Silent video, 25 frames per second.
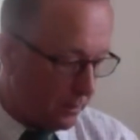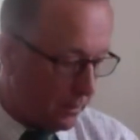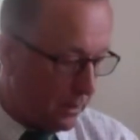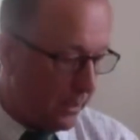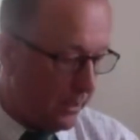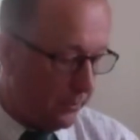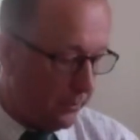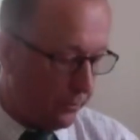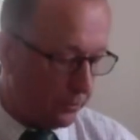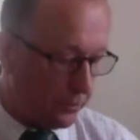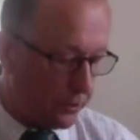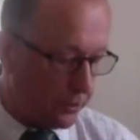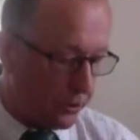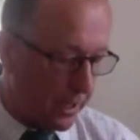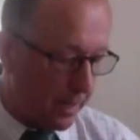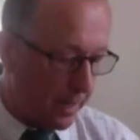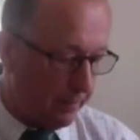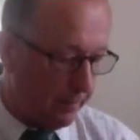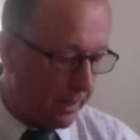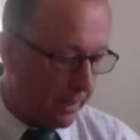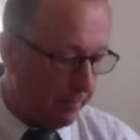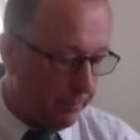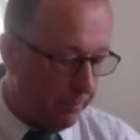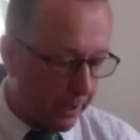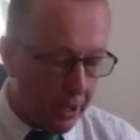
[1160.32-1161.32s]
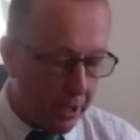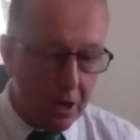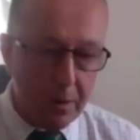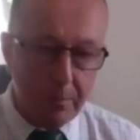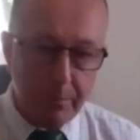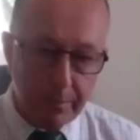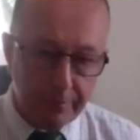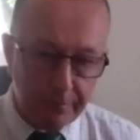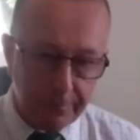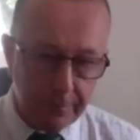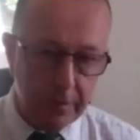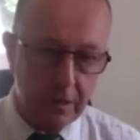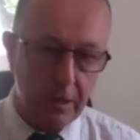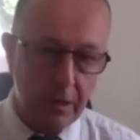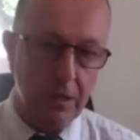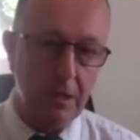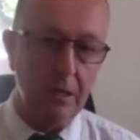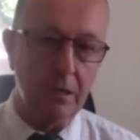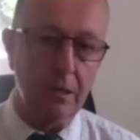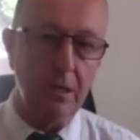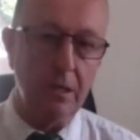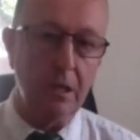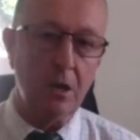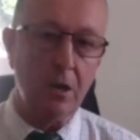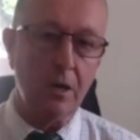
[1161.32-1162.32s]
lethal trapping, but I prefer
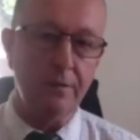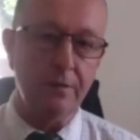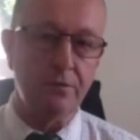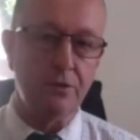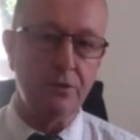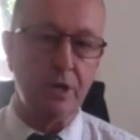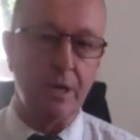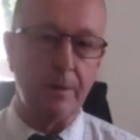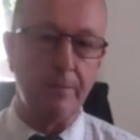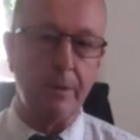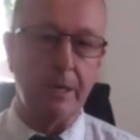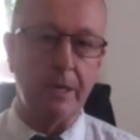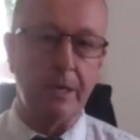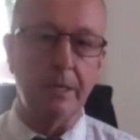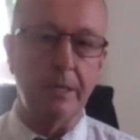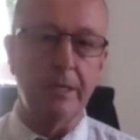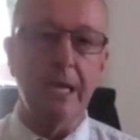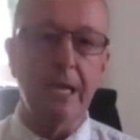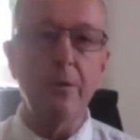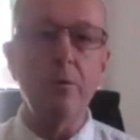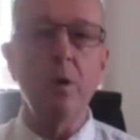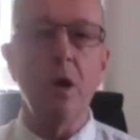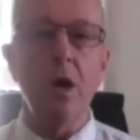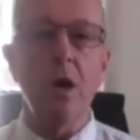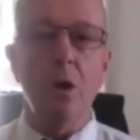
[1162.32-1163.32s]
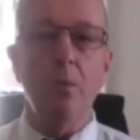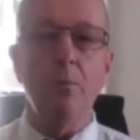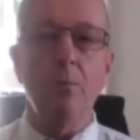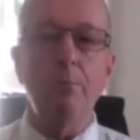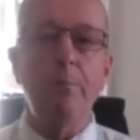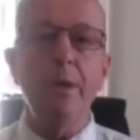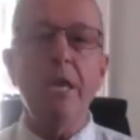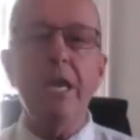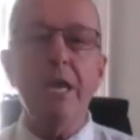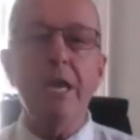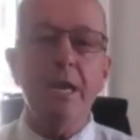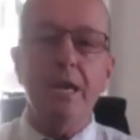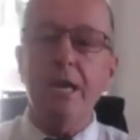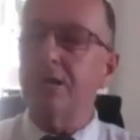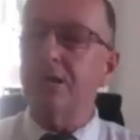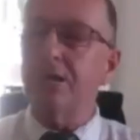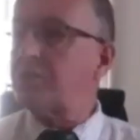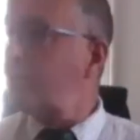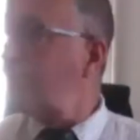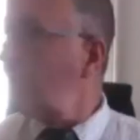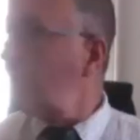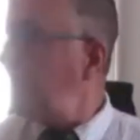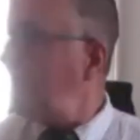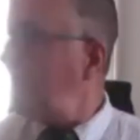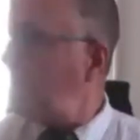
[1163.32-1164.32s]
live trapping. Now, being
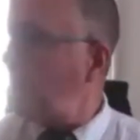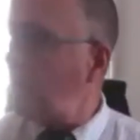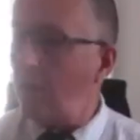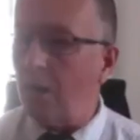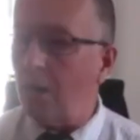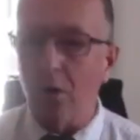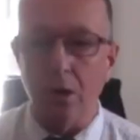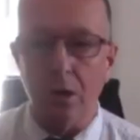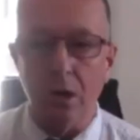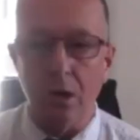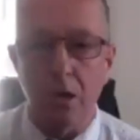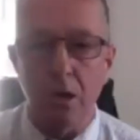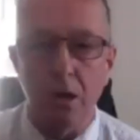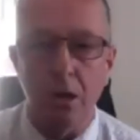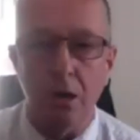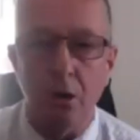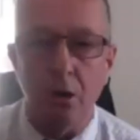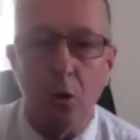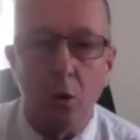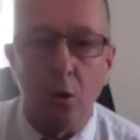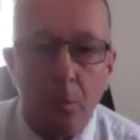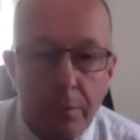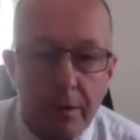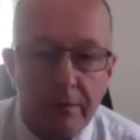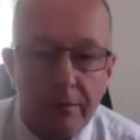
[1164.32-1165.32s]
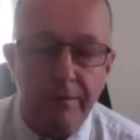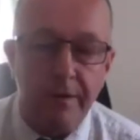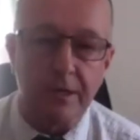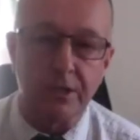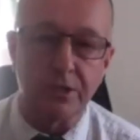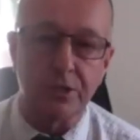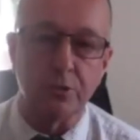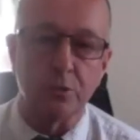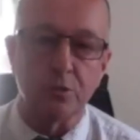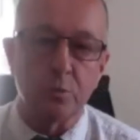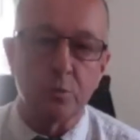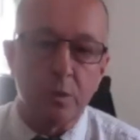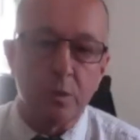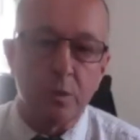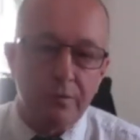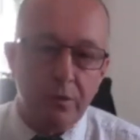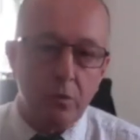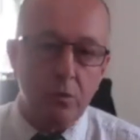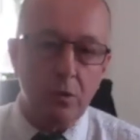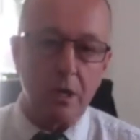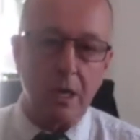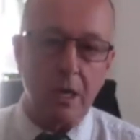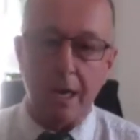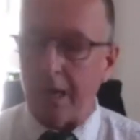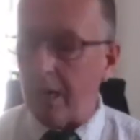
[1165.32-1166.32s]
as we are all professionals, we've
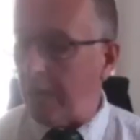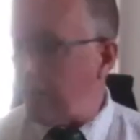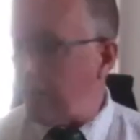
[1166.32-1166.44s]
all got